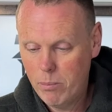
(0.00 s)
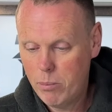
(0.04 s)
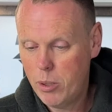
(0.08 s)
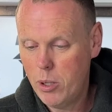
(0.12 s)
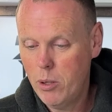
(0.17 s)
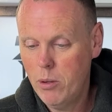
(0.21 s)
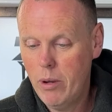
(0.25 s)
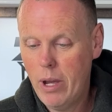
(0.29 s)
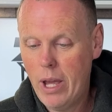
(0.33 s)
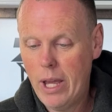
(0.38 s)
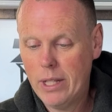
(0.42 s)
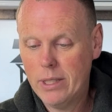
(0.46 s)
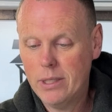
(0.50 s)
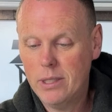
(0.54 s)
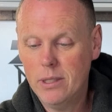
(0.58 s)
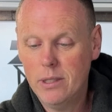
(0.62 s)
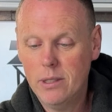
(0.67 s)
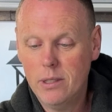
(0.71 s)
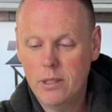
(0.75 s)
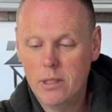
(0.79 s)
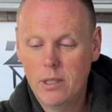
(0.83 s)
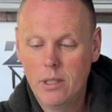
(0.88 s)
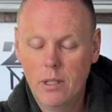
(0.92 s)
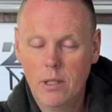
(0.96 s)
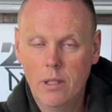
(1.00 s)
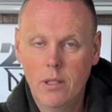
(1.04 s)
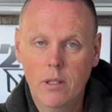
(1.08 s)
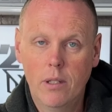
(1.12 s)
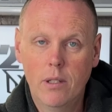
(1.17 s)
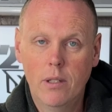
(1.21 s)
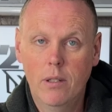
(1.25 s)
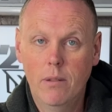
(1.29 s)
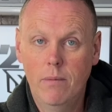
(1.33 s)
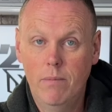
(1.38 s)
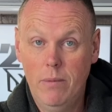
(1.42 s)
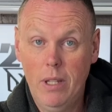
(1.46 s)
Pro X's
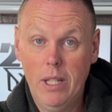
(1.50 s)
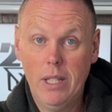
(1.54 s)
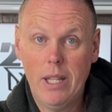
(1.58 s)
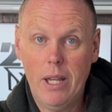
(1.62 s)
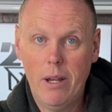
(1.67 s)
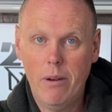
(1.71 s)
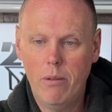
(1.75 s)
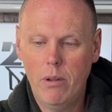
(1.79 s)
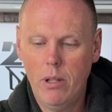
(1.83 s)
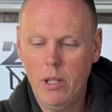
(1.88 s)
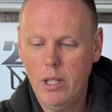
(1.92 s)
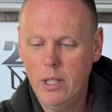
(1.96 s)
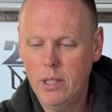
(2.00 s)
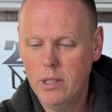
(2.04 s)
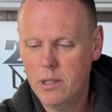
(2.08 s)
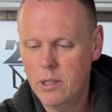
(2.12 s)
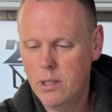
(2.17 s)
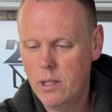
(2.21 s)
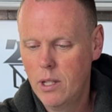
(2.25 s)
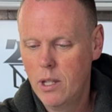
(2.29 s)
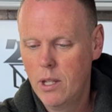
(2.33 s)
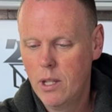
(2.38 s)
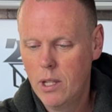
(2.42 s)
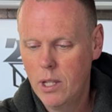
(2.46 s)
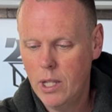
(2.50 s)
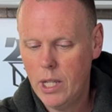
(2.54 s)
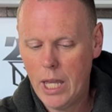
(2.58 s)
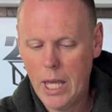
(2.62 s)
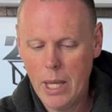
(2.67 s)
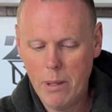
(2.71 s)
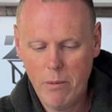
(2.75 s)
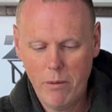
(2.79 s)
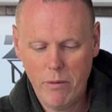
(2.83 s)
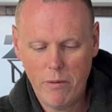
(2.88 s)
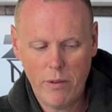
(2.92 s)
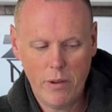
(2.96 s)
that they released
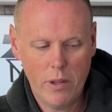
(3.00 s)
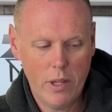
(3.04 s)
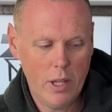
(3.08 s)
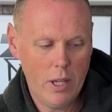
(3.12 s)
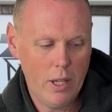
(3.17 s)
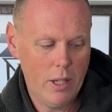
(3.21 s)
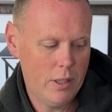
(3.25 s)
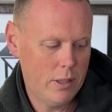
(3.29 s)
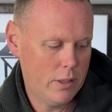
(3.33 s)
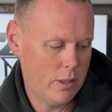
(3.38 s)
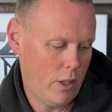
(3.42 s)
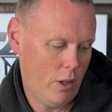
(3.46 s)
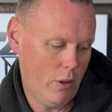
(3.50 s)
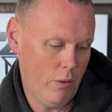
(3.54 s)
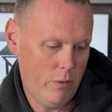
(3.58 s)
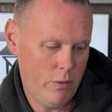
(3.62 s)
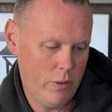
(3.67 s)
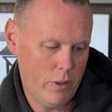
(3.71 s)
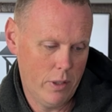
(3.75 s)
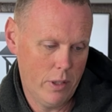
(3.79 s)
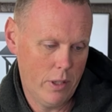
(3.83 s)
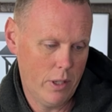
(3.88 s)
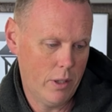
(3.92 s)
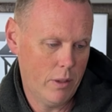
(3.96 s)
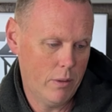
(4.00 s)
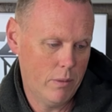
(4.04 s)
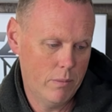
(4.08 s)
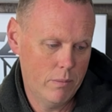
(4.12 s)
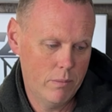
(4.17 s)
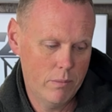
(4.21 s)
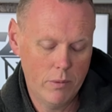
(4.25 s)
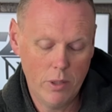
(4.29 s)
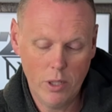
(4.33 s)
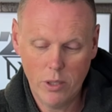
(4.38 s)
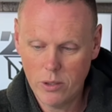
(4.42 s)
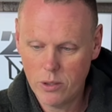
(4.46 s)
coming for this. Hopefully
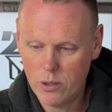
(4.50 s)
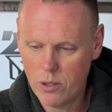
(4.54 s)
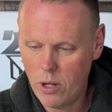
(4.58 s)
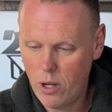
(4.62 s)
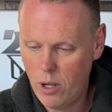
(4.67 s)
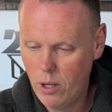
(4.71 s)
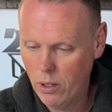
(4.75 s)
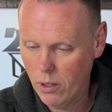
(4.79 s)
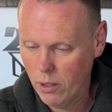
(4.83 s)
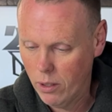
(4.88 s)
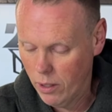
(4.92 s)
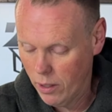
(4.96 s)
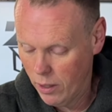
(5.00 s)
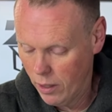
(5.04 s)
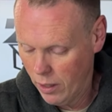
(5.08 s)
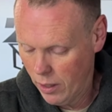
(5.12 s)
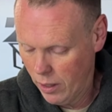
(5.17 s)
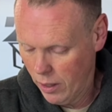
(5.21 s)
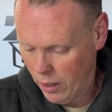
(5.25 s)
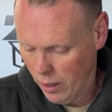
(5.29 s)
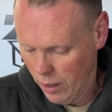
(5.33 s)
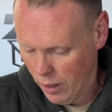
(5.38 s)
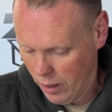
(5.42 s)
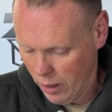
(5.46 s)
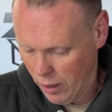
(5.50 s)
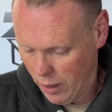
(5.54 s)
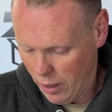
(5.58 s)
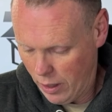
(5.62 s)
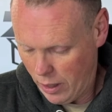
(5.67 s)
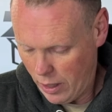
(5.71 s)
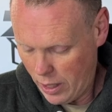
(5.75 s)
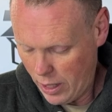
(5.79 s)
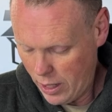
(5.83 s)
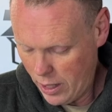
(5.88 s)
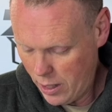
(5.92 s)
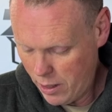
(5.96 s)
they're strong.
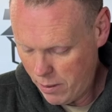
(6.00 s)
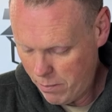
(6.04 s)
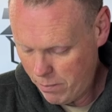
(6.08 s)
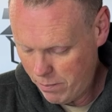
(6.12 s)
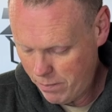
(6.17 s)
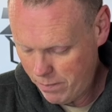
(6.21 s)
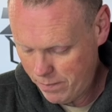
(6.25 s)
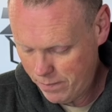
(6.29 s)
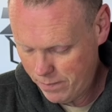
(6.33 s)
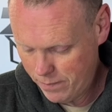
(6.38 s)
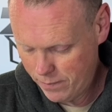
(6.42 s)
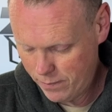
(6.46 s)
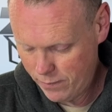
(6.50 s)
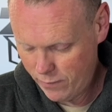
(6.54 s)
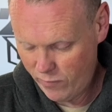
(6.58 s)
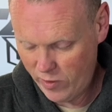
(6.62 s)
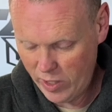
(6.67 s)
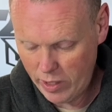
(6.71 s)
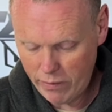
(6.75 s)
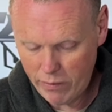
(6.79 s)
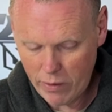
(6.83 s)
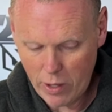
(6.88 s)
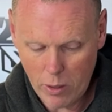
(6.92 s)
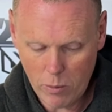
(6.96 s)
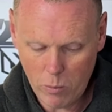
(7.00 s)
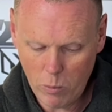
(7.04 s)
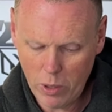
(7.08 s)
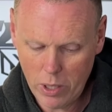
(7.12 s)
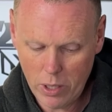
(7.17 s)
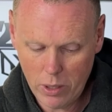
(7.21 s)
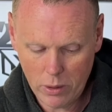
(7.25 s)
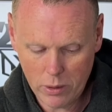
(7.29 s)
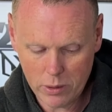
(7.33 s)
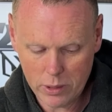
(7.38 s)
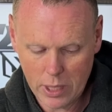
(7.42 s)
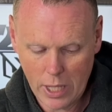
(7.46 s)
Vitavon
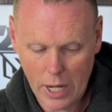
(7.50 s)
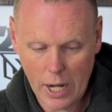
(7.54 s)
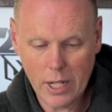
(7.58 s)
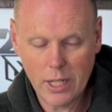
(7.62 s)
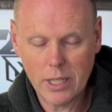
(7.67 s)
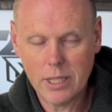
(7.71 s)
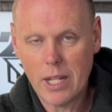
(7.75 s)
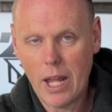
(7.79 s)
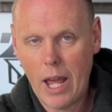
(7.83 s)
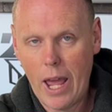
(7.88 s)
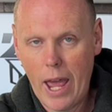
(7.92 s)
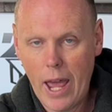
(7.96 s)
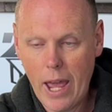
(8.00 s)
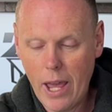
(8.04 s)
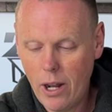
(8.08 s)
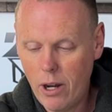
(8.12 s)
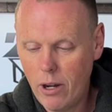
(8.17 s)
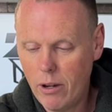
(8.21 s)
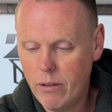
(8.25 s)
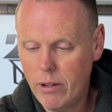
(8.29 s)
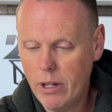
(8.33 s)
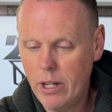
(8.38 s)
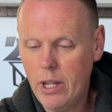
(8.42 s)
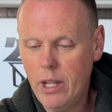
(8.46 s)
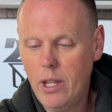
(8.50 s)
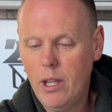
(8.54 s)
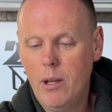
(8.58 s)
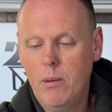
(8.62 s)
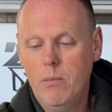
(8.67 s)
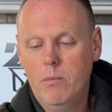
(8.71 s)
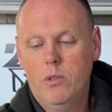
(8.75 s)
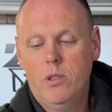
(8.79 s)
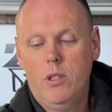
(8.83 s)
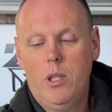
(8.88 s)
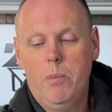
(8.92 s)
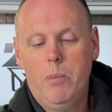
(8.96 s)
wheels that I just had already.
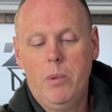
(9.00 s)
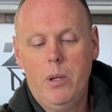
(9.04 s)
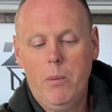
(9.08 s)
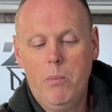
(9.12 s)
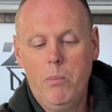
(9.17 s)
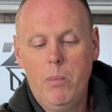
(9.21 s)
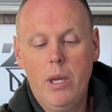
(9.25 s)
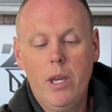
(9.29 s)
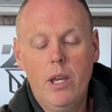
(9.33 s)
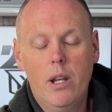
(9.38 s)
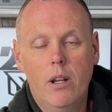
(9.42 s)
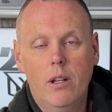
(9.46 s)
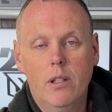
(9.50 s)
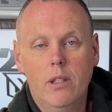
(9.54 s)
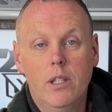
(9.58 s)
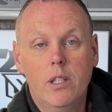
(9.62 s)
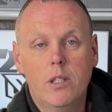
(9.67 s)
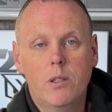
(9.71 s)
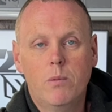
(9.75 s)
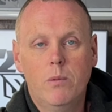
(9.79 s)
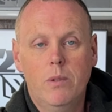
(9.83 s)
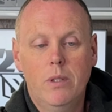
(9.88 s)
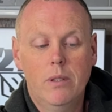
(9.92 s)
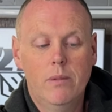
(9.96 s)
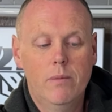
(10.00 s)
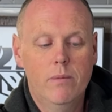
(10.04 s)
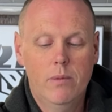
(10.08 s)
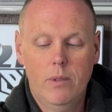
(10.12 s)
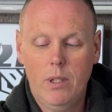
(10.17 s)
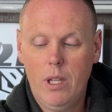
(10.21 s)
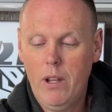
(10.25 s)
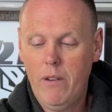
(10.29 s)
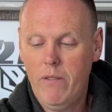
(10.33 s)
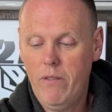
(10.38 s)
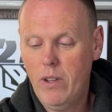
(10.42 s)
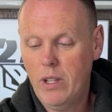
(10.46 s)
I'm slipping a bead on this one.
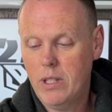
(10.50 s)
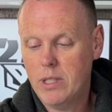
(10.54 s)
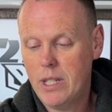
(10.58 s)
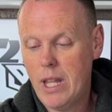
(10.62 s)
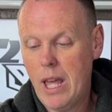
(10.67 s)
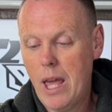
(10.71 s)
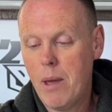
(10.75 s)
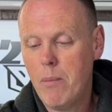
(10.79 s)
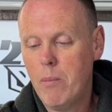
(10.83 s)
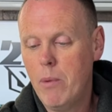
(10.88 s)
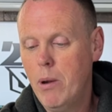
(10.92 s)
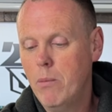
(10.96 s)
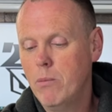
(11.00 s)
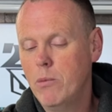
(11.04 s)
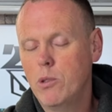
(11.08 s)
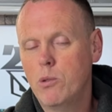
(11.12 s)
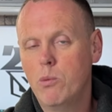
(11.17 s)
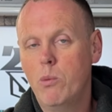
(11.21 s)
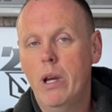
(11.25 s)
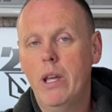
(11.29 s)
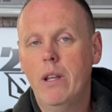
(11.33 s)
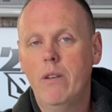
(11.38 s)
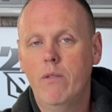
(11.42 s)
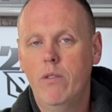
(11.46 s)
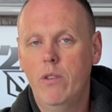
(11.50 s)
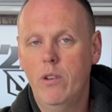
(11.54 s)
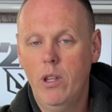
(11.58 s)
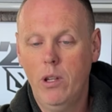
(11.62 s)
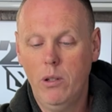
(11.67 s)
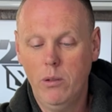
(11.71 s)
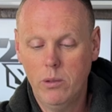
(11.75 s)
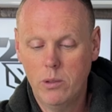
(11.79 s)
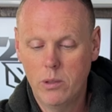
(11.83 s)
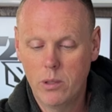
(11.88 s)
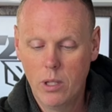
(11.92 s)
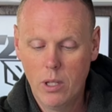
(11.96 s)
Got to fix that, but I'm just waiting for
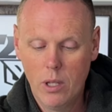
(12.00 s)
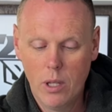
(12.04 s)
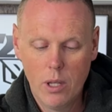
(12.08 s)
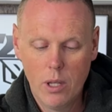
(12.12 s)
those